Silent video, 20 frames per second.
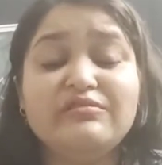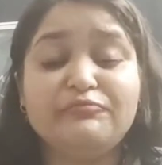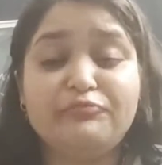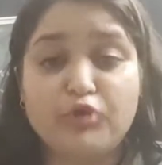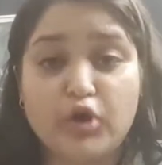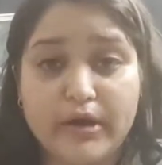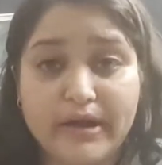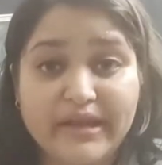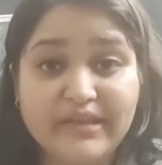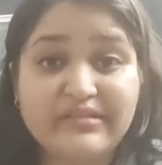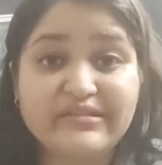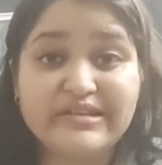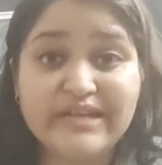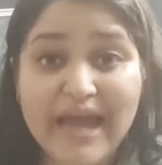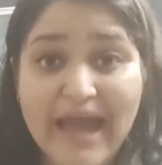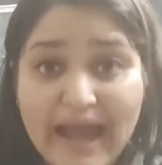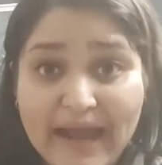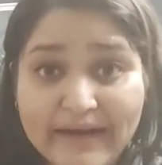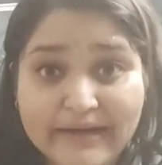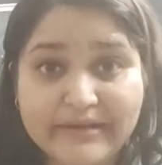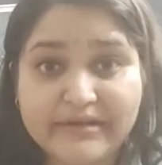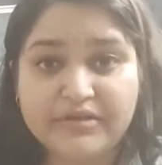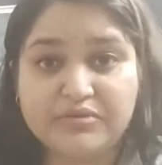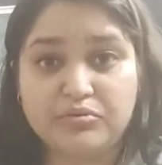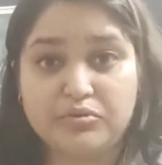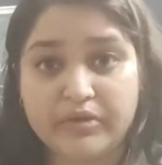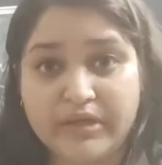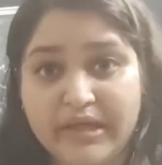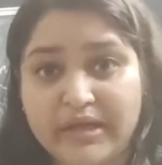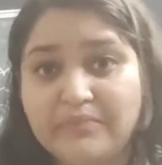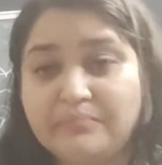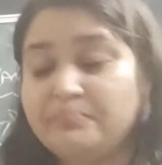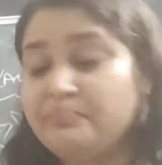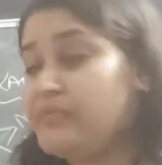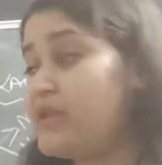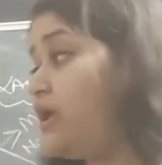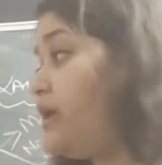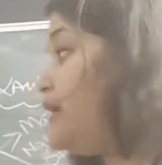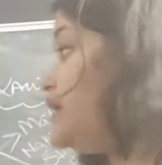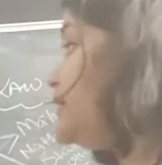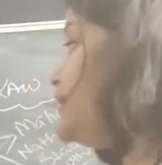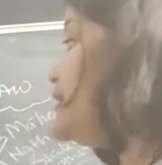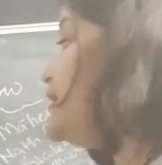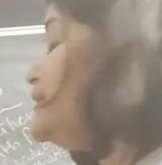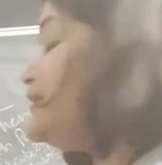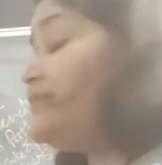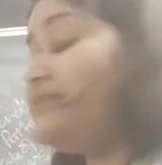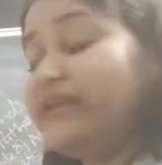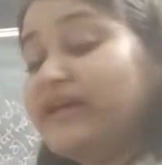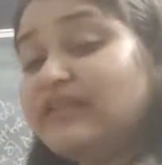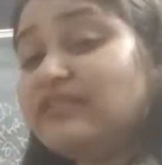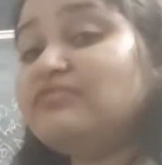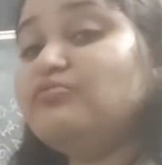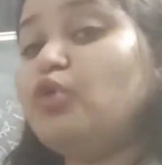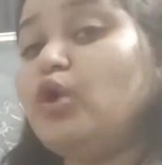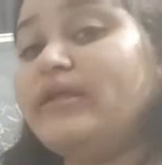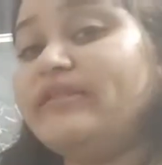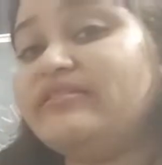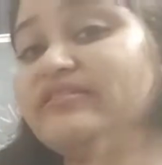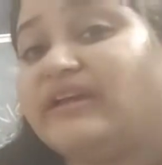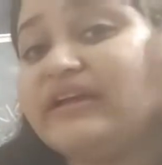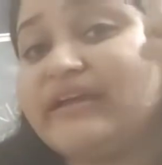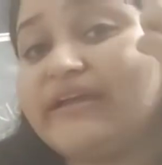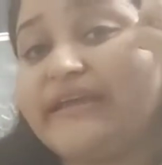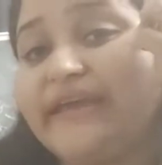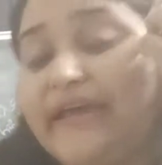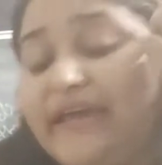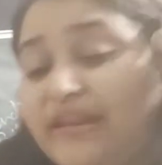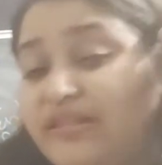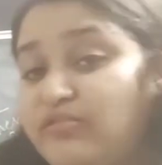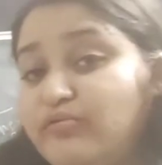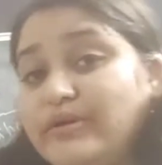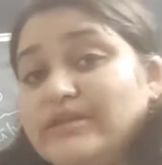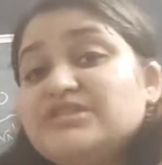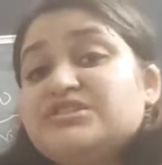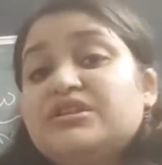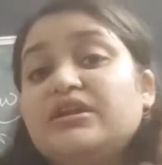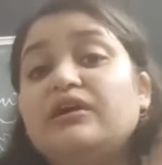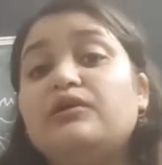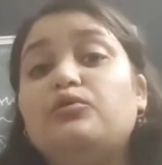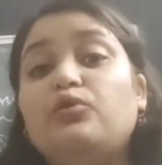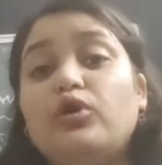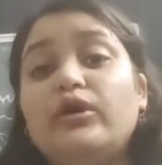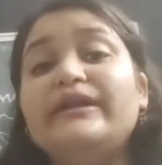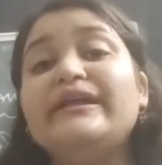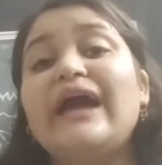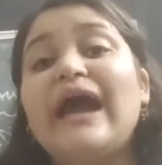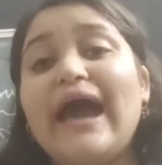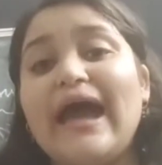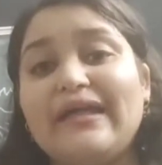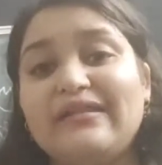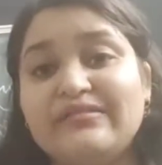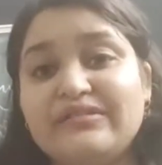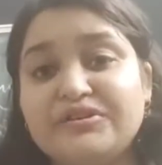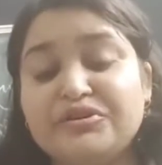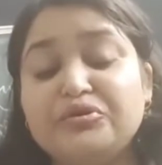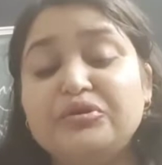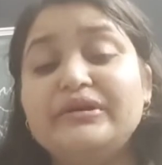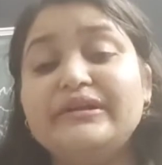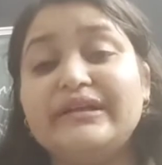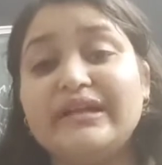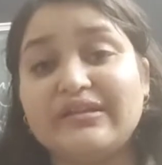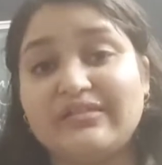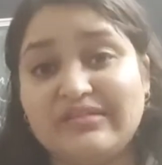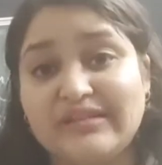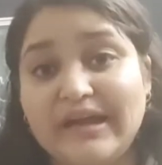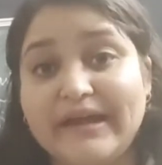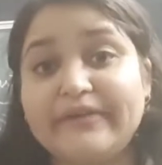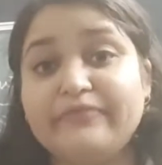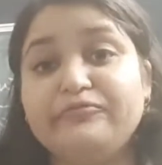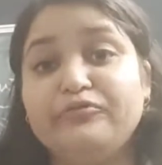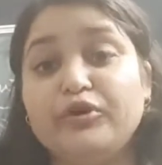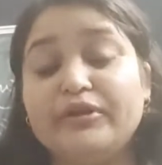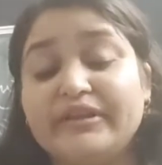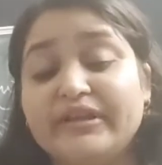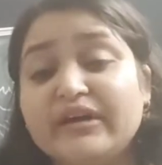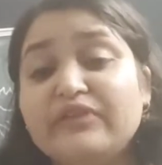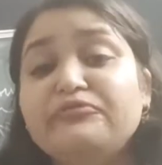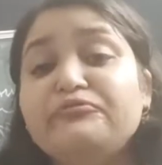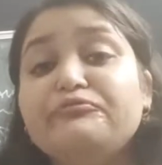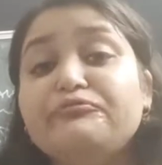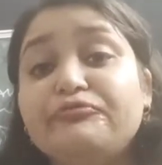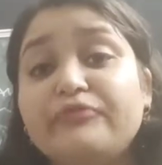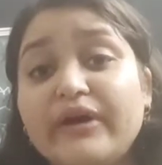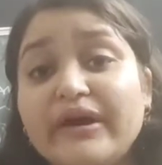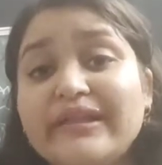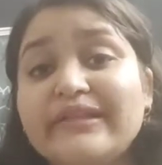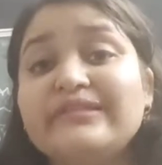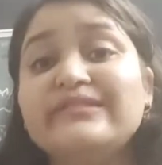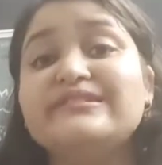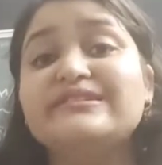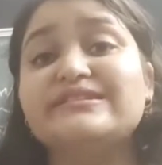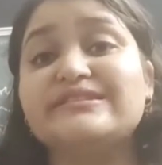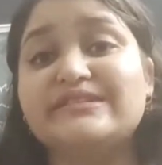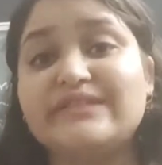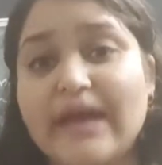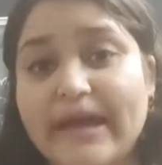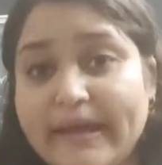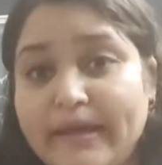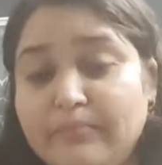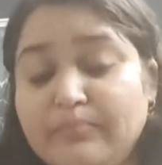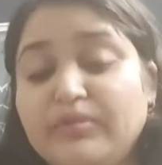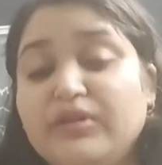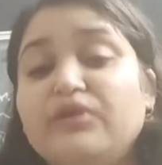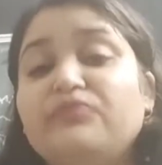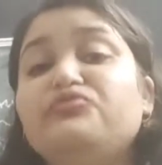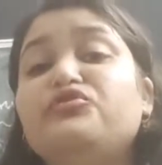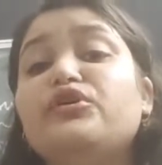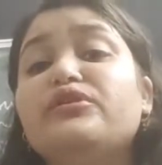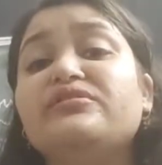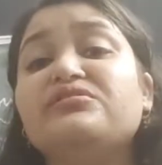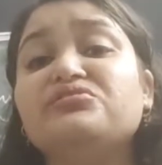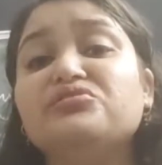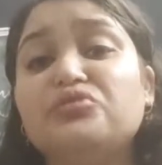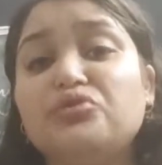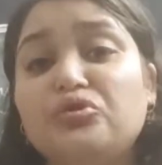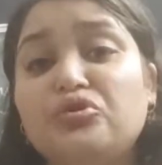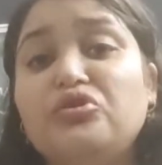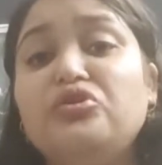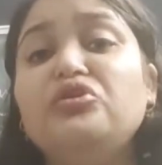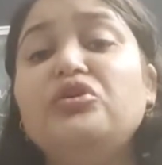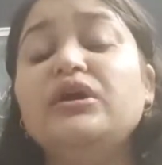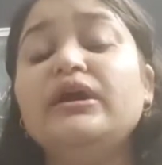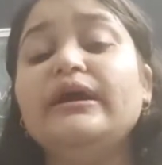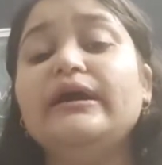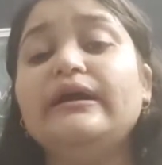Forest Act, okay. This was the case which the court has to decide for the first time. There was no